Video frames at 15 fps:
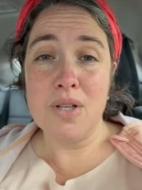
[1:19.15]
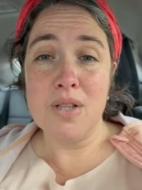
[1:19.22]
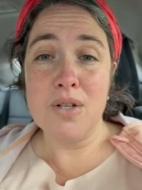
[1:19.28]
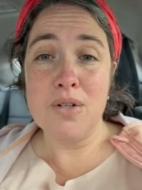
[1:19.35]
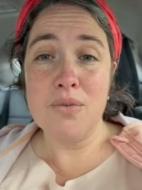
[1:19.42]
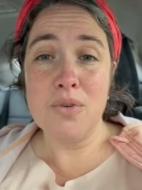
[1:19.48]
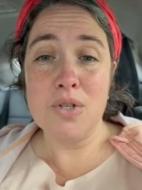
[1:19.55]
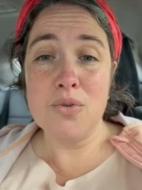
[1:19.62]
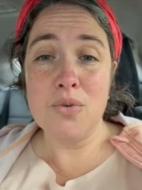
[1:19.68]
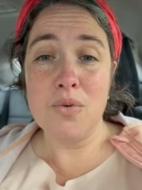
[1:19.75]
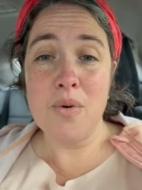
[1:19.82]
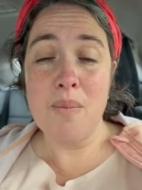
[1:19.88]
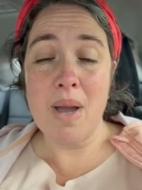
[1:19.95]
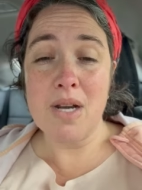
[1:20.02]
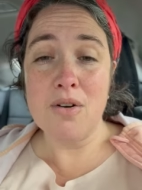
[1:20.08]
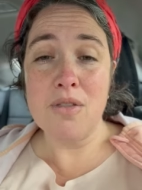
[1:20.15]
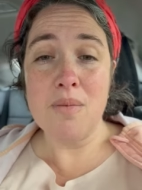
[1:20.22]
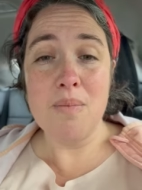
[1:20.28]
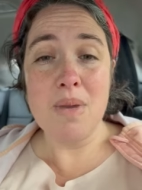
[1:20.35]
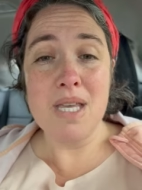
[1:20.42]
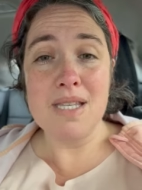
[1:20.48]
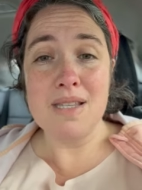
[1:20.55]
a little visual reminder that
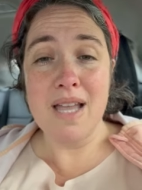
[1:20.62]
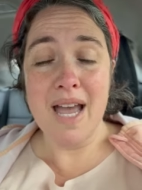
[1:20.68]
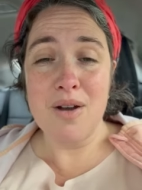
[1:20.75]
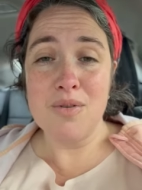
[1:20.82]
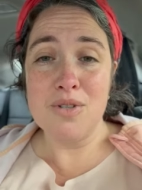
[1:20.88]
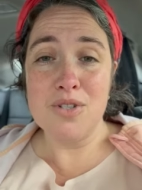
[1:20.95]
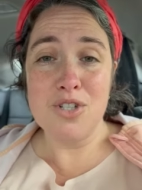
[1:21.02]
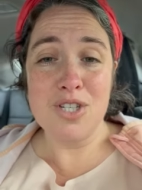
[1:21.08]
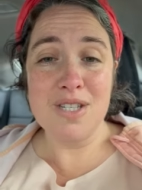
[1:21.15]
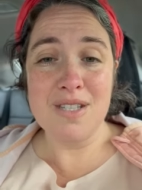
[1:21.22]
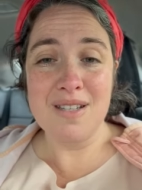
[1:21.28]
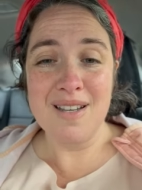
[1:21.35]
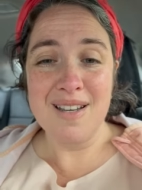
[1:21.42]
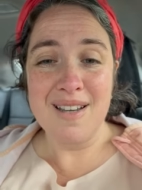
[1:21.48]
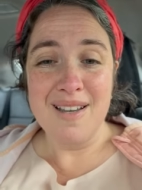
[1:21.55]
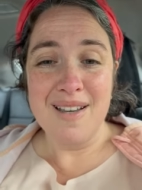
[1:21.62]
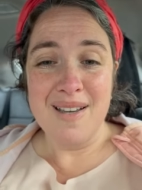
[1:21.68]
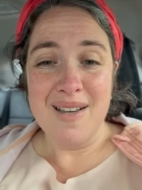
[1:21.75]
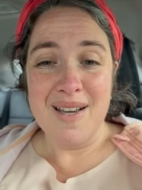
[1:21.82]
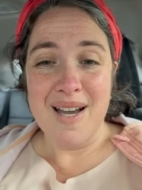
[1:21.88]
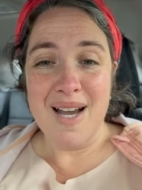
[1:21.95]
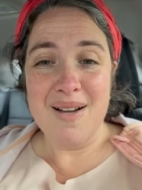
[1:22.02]
makes the house just
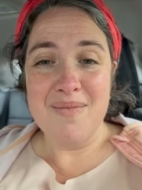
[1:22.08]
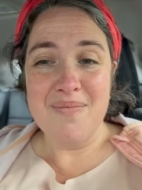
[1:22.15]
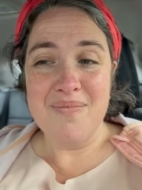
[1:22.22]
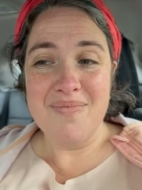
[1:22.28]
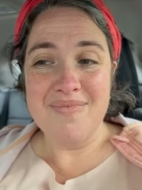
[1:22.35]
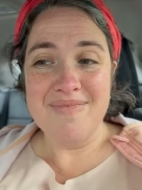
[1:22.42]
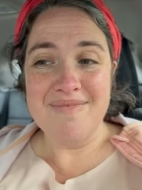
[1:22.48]
um,